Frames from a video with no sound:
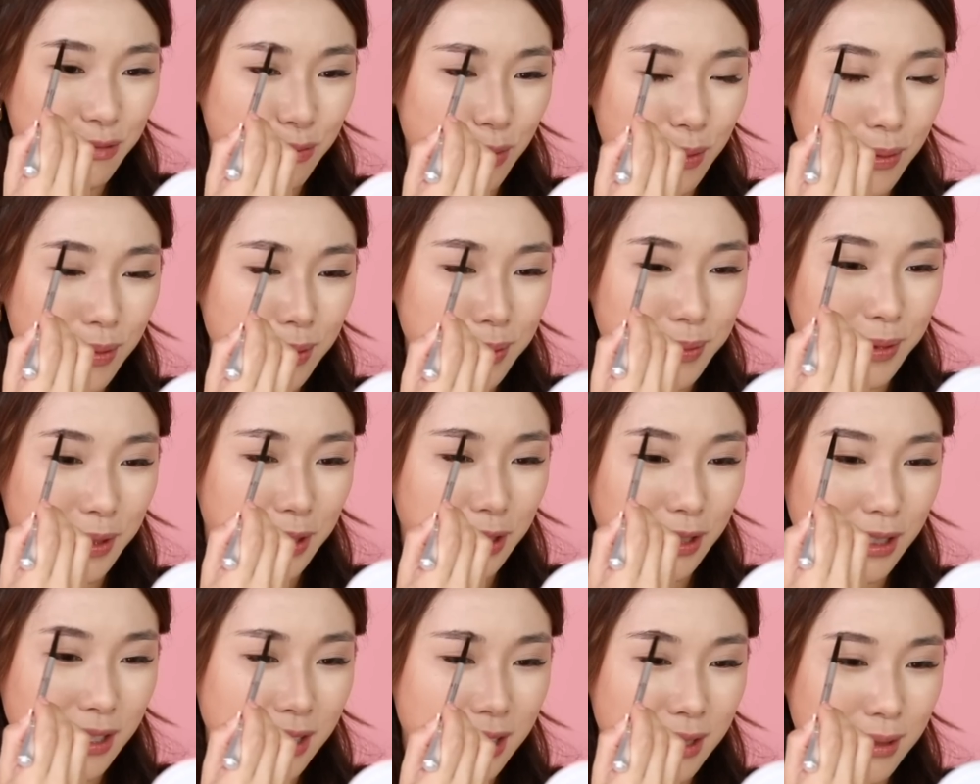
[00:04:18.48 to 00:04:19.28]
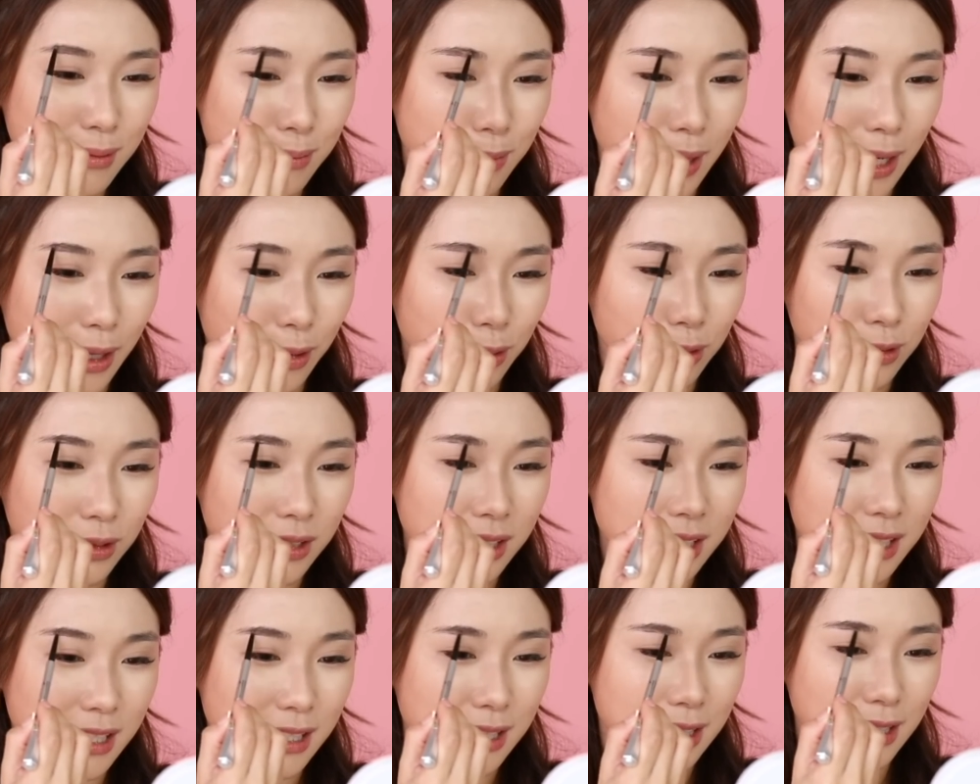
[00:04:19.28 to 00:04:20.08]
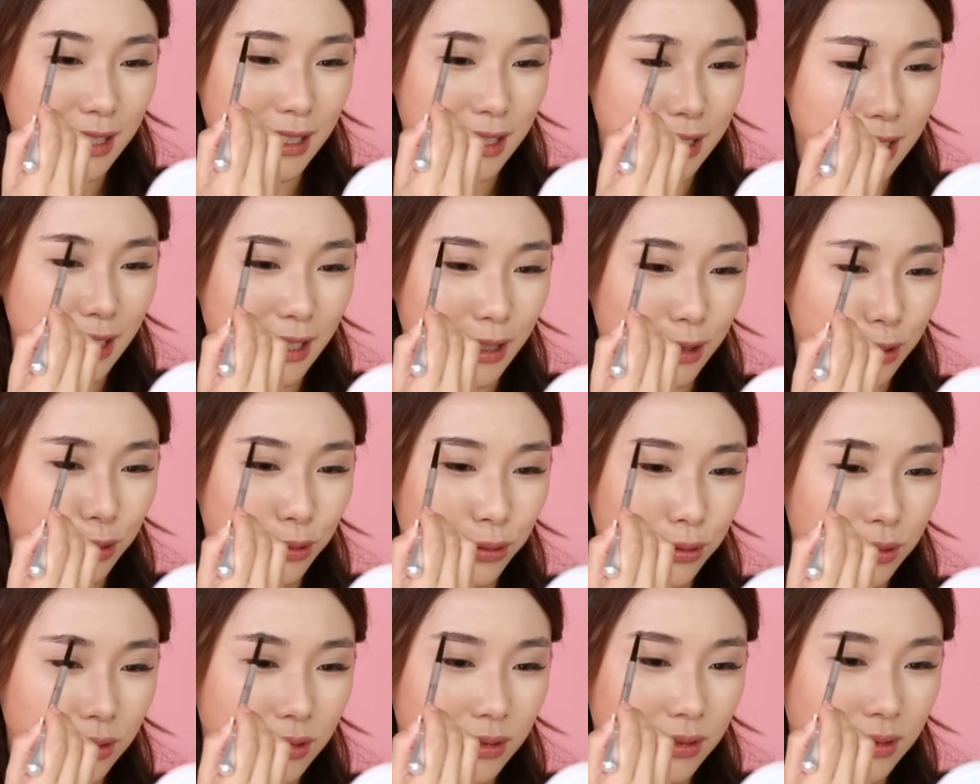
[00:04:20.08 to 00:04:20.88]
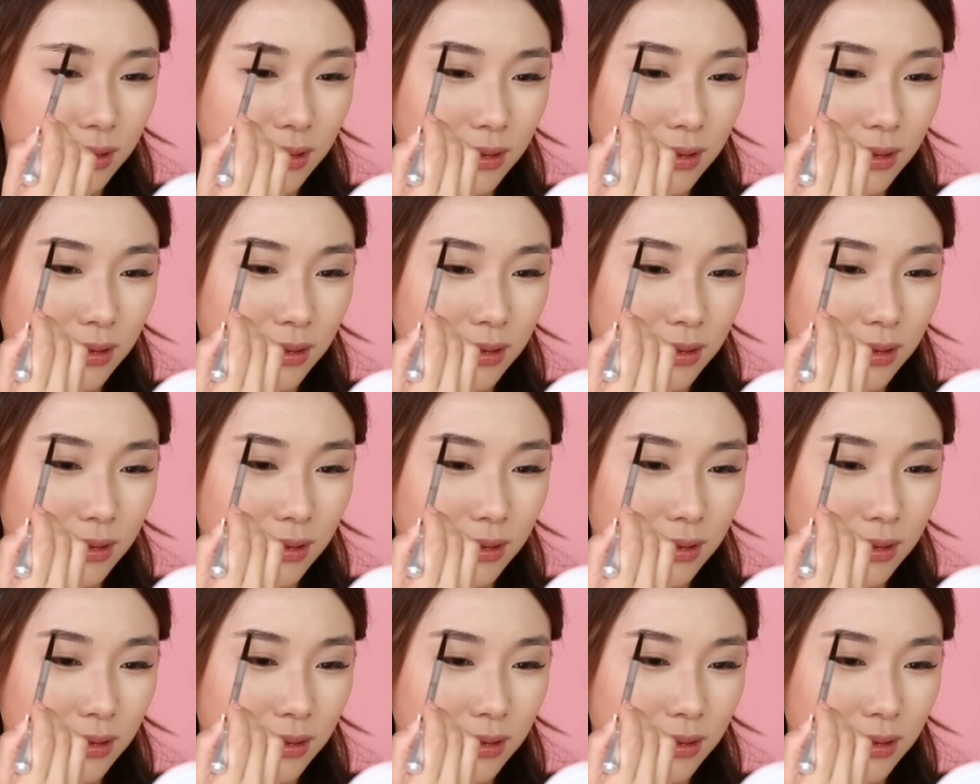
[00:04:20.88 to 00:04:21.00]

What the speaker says: Maybe because my older sister and I look